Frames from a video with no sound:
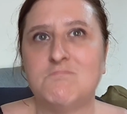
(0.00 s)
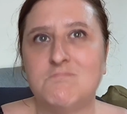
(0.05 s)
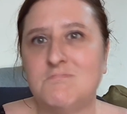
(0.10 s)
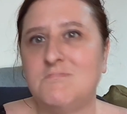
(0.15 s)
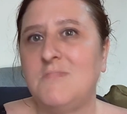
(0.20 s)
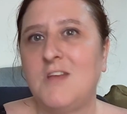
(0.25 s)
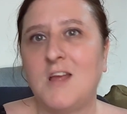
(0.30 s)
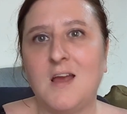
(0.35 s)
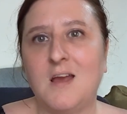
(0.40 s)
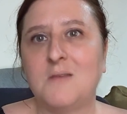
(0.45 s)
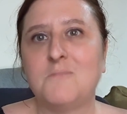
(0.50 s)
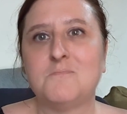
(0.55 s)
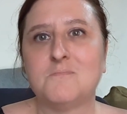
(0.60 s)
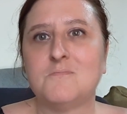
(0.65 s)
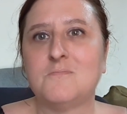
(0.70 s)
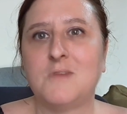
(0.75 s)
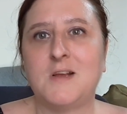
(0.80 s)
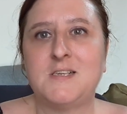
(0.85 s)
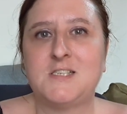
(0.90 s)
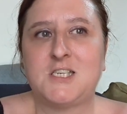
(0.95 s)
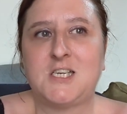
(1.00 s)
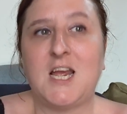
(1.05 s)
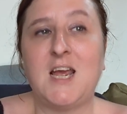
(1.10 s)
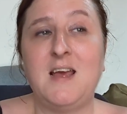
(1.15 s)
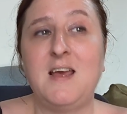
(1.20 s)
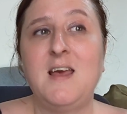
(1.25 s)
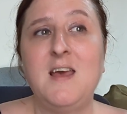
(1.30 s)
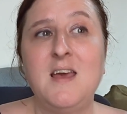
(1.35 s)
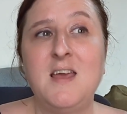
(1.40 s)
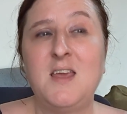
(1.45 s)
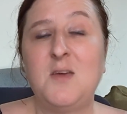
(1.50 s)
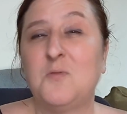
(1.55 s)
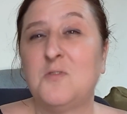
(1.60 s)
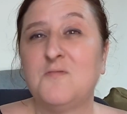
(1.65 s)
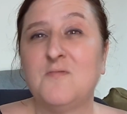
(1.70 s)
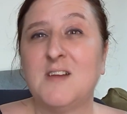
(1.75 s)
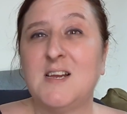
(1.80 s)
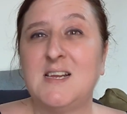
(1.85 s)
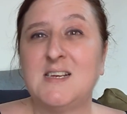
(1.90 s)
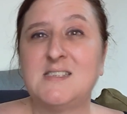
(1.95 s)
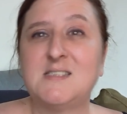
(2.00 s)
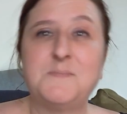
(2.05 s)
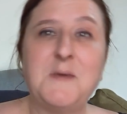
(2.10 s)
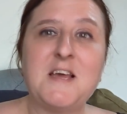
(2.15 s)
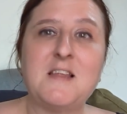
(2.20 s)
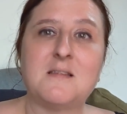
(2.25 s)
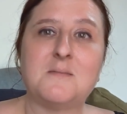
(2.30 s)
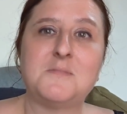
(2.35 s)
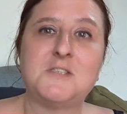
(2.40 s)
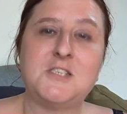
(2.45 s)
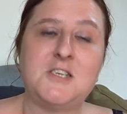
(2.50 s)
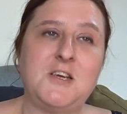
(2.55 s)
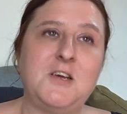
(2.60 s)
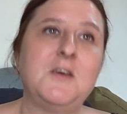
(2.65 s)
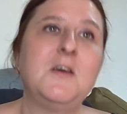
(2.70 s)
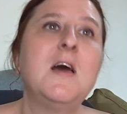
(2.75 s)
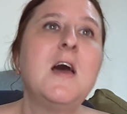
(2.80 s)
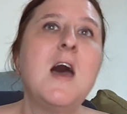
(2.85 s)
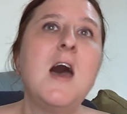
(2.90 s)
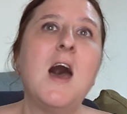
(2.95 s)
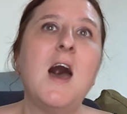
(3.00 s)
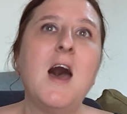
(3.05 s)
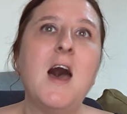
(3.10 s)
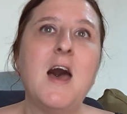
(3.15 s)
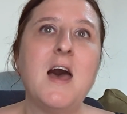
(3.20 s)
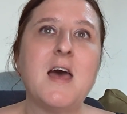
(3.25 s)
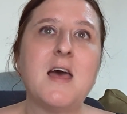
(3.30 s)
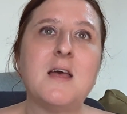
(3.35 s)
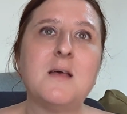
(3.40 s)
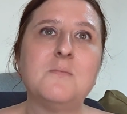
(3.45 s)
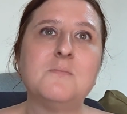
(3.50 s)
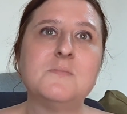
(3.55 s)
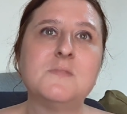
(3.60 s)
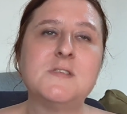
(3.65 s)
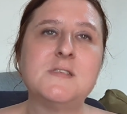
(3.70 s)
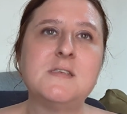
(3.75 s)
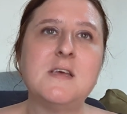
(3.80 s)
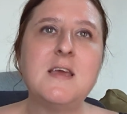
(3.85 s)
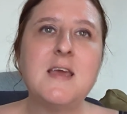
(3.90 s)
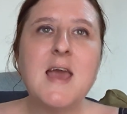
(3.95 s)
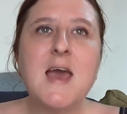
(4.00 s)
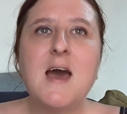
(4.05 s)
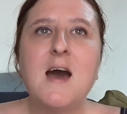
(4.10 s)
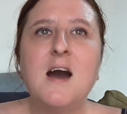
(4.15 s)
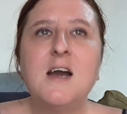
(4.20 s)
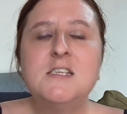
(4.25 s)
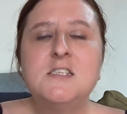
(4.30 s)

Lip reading: You know, which you wouldn't really expect them to. So yeah, I